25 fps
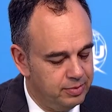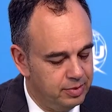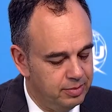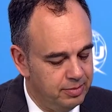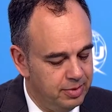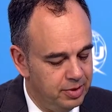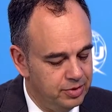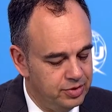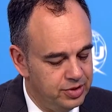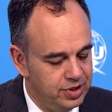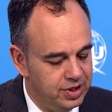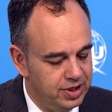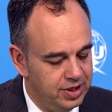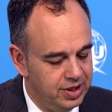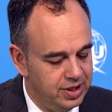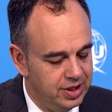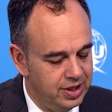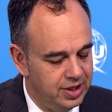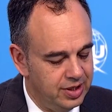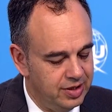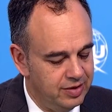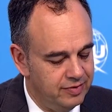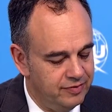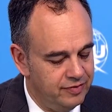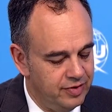promoting
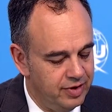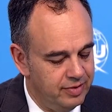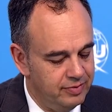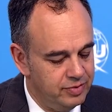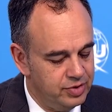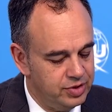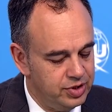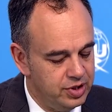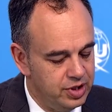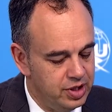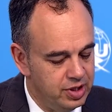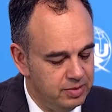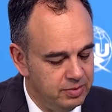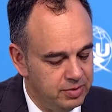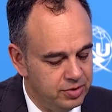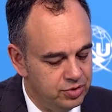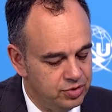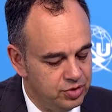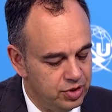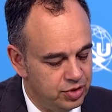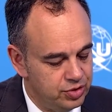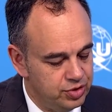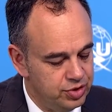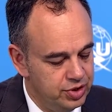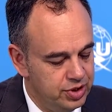fiber to the home
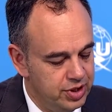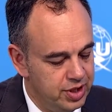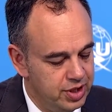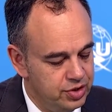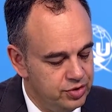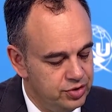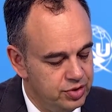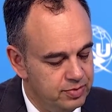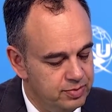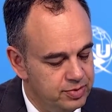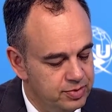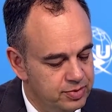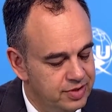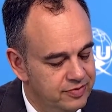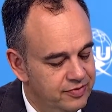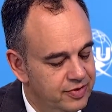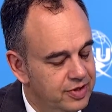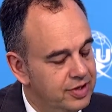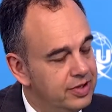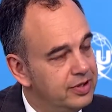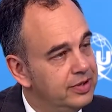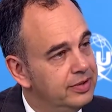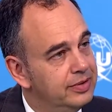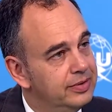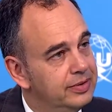construction in Asia
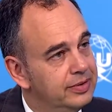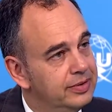Pacific?